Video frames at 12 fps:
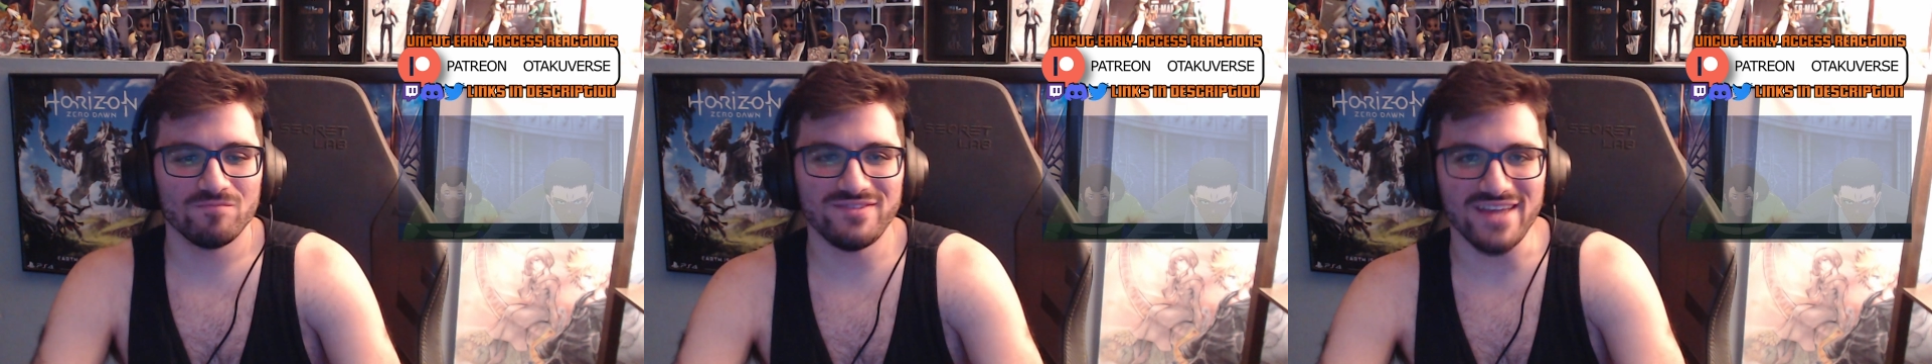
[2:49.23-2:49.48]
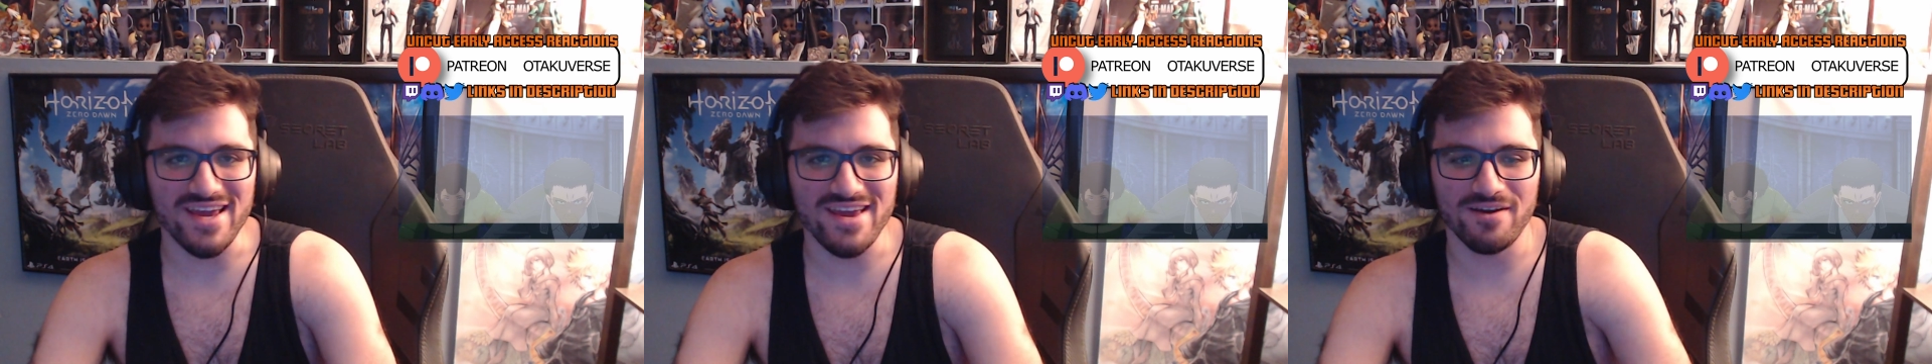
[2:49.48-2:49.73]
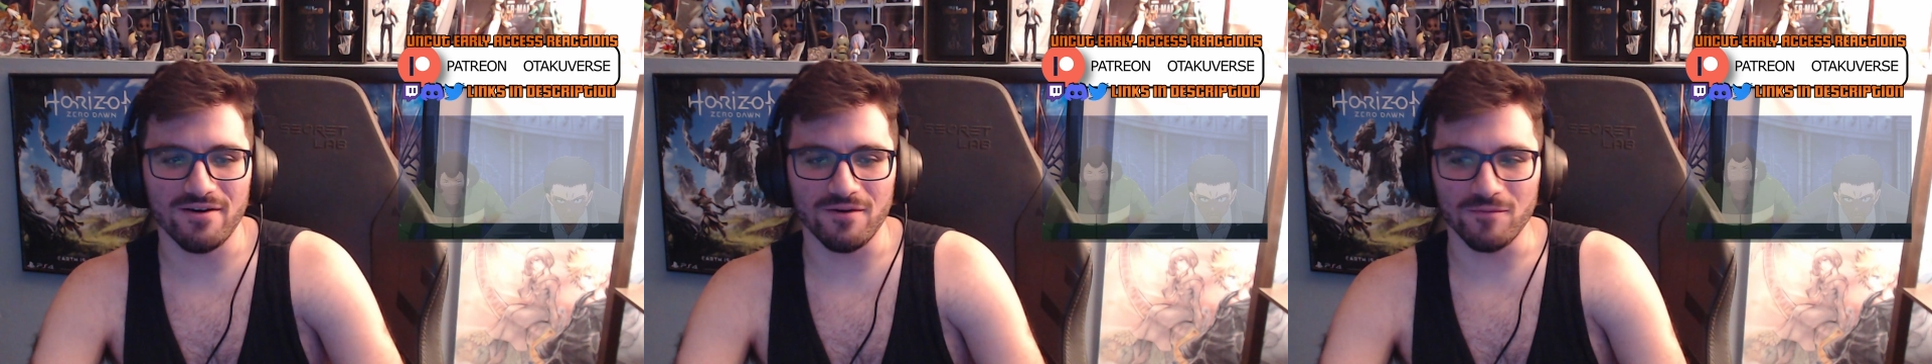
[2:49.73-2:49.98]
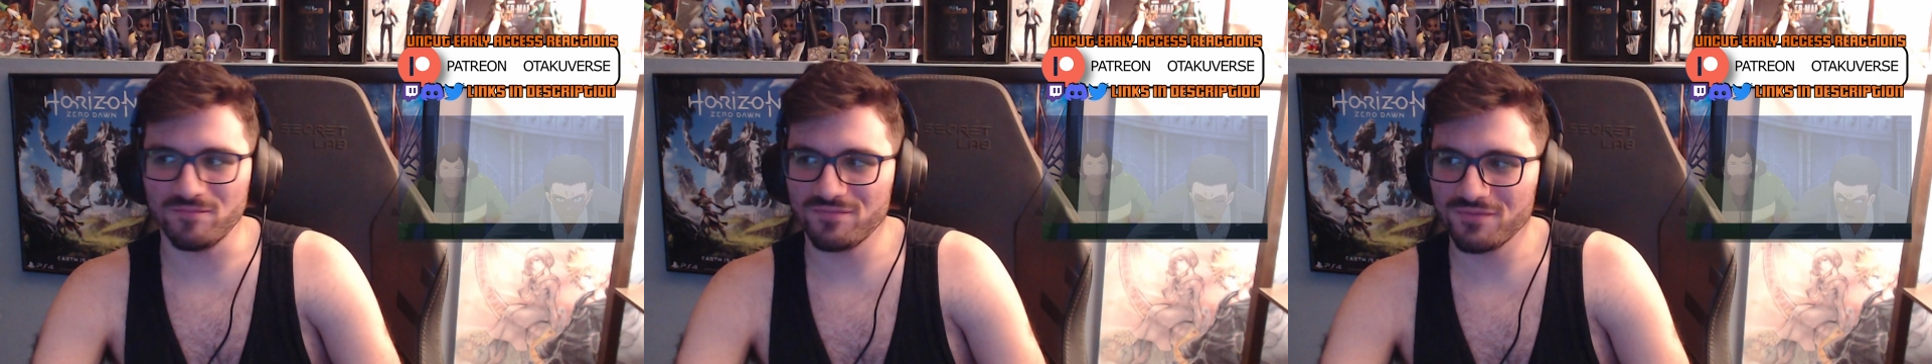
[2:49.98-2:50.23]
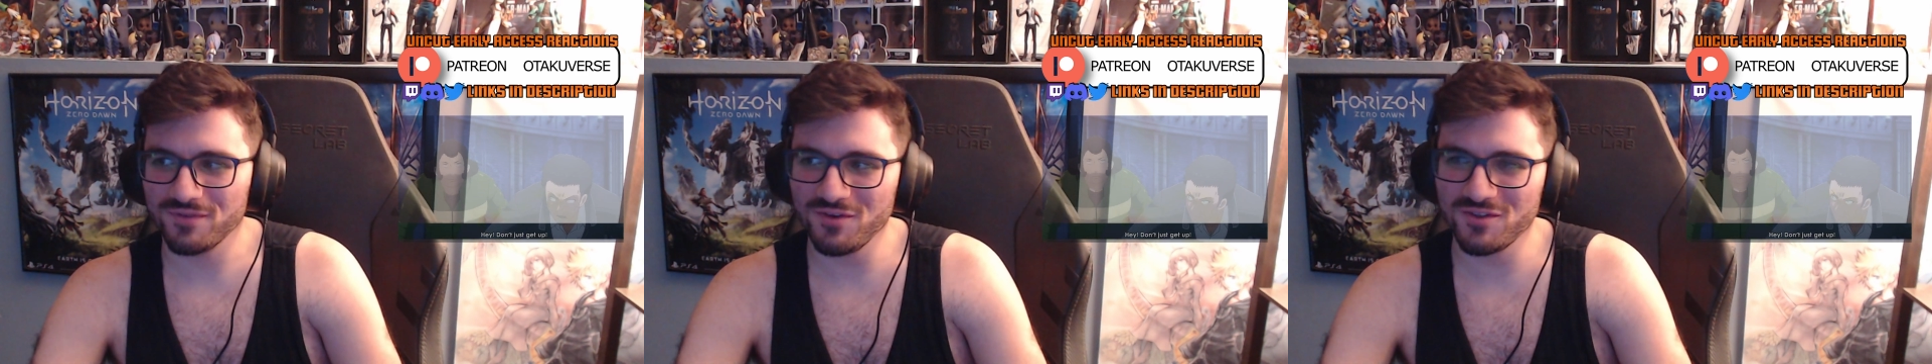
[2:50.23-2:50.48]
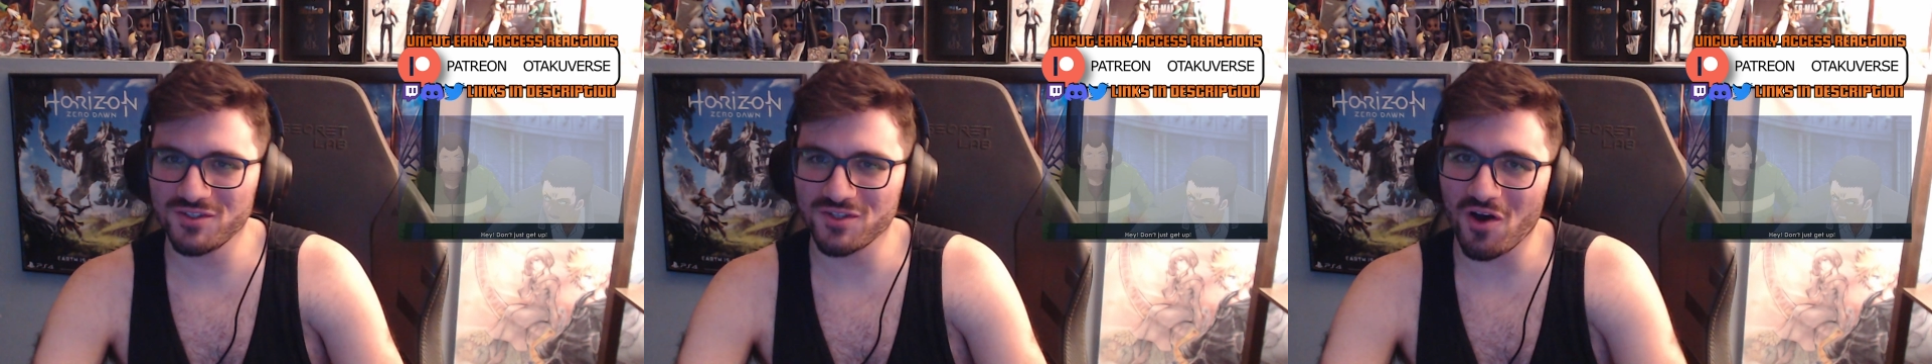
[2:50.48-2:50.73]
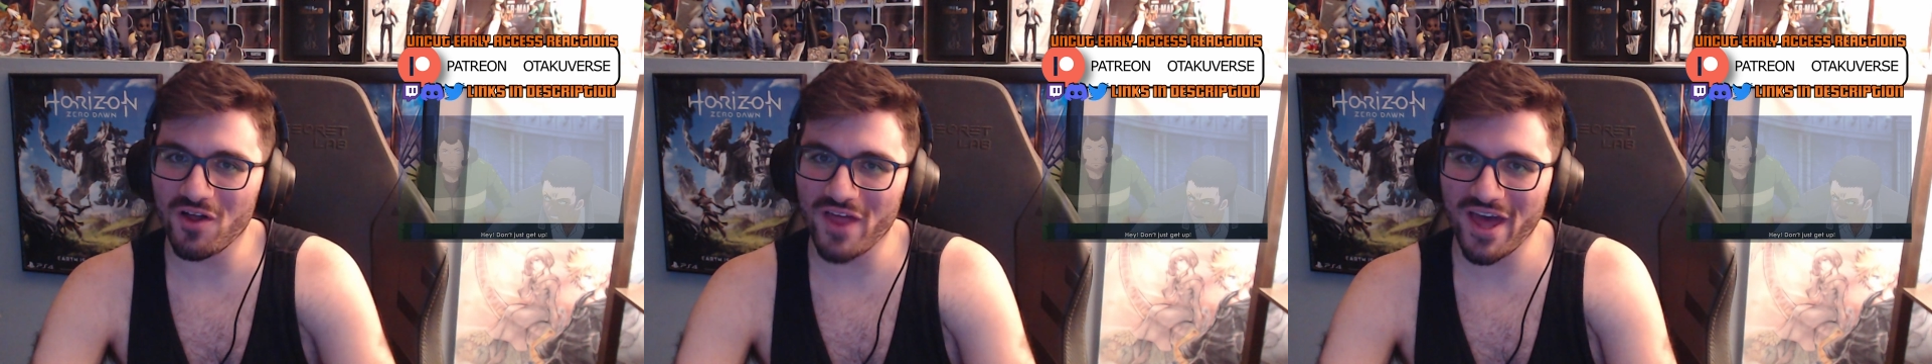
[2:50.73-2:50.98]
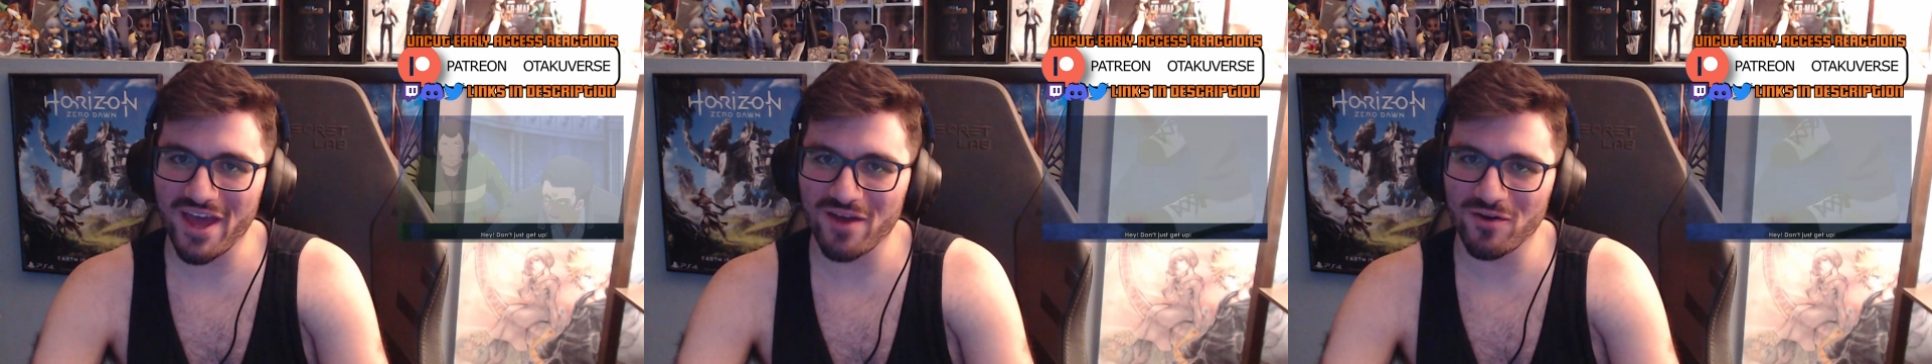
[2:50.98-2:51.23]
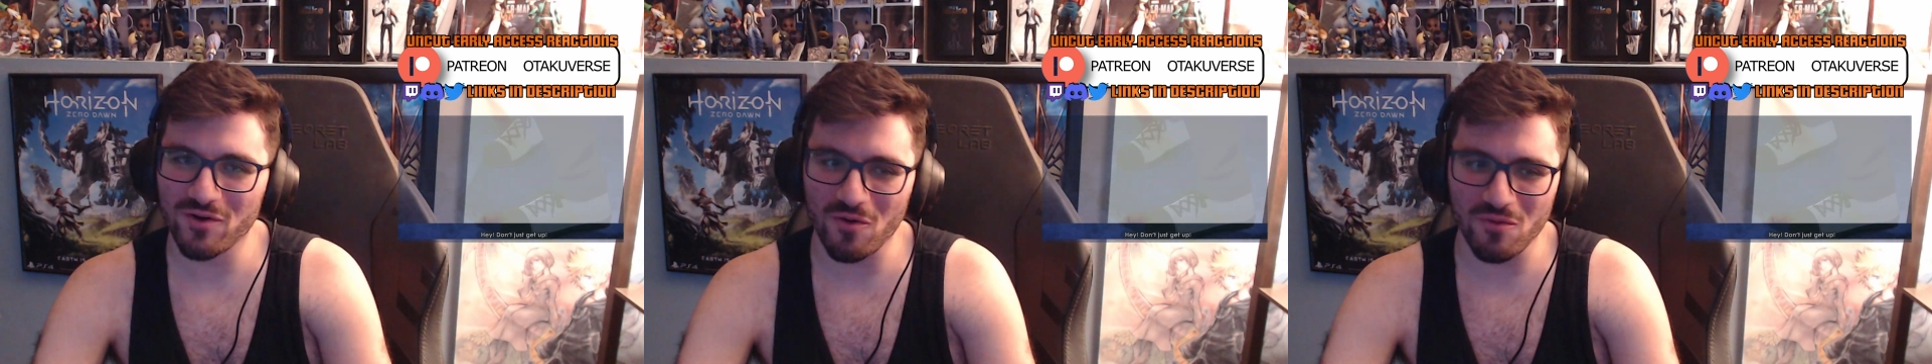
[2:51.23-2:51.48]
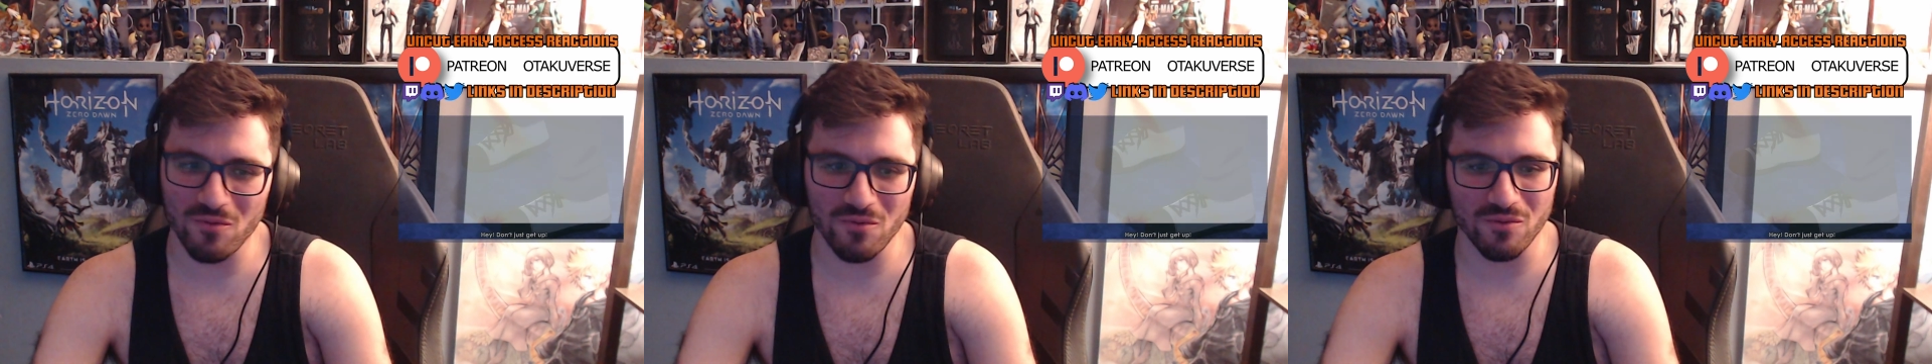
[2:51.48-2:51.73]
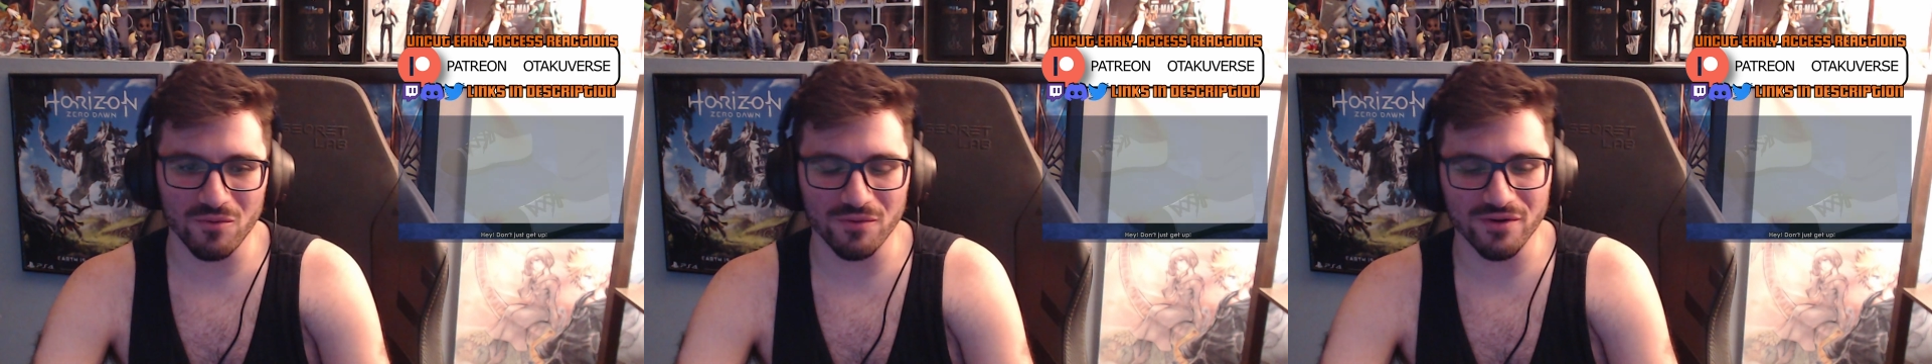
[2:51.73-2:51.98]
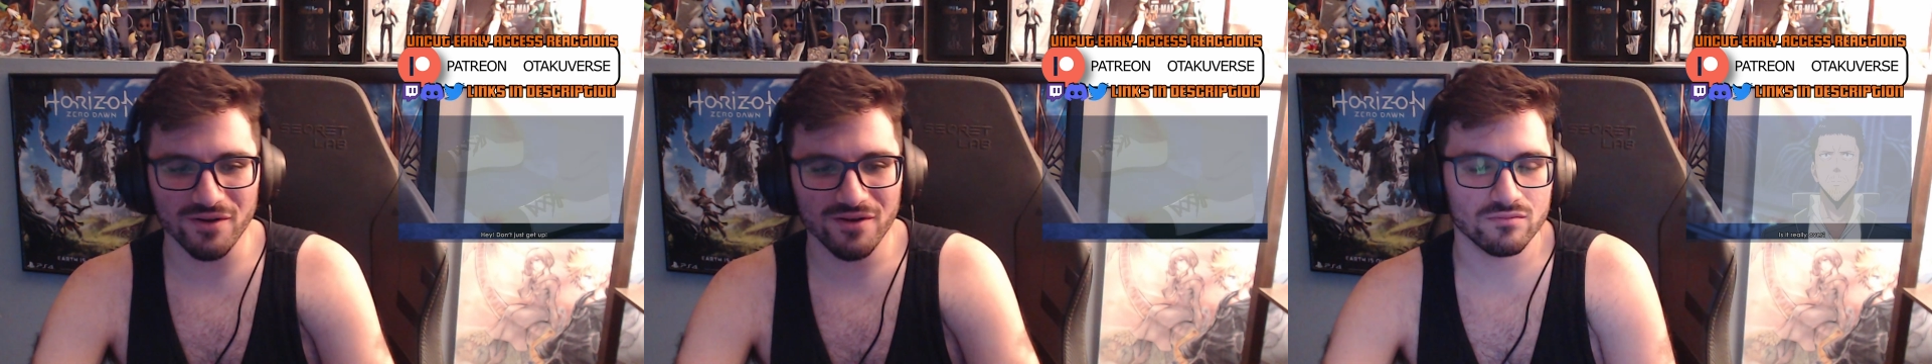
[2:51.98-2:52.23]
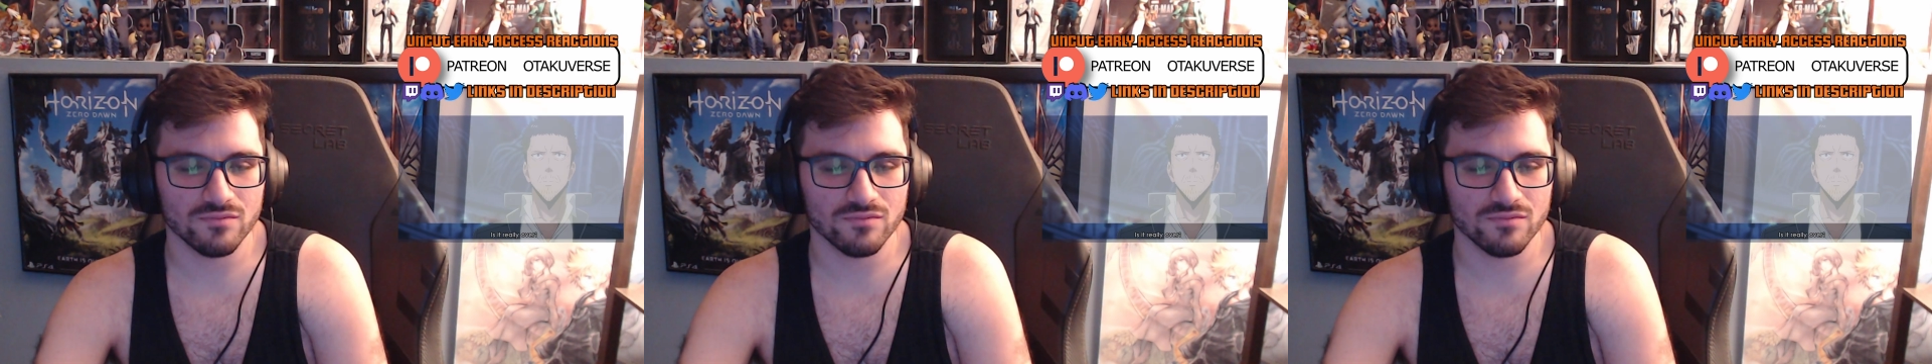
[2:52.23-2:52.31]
Damn. You saw that, dude?